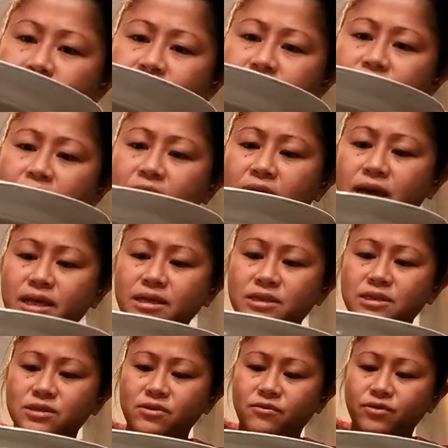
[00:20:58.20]
the
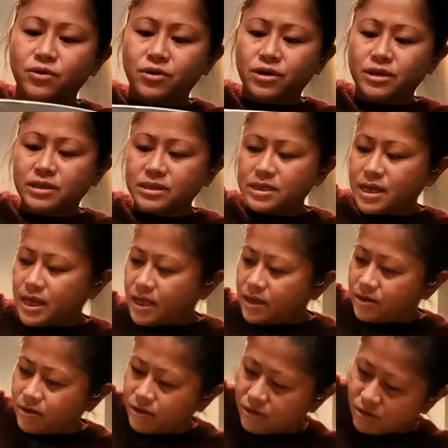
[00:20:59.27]
size of your
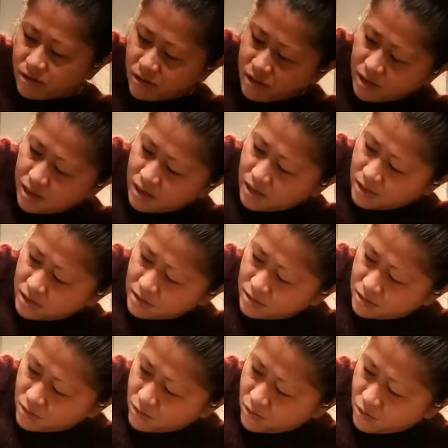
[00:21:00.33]
container.
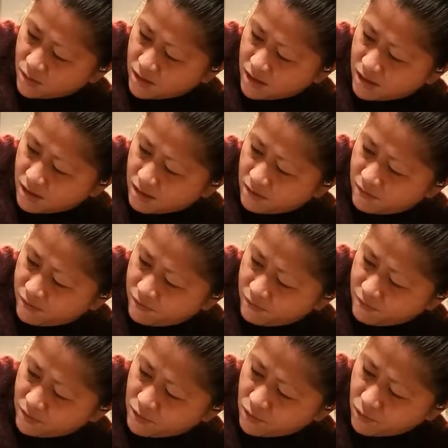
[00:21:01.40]
So if
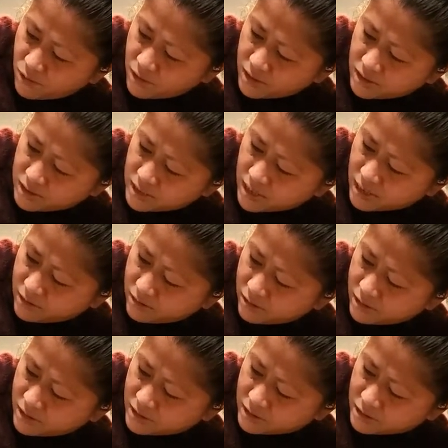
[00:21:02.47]
your container
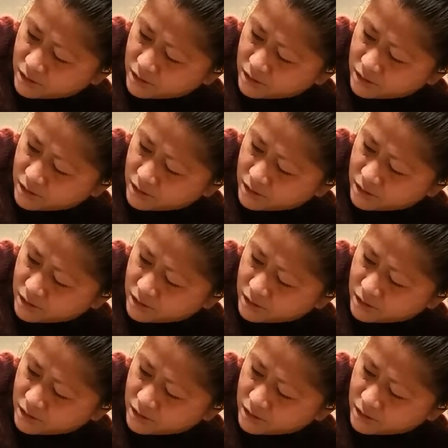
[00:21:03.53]
is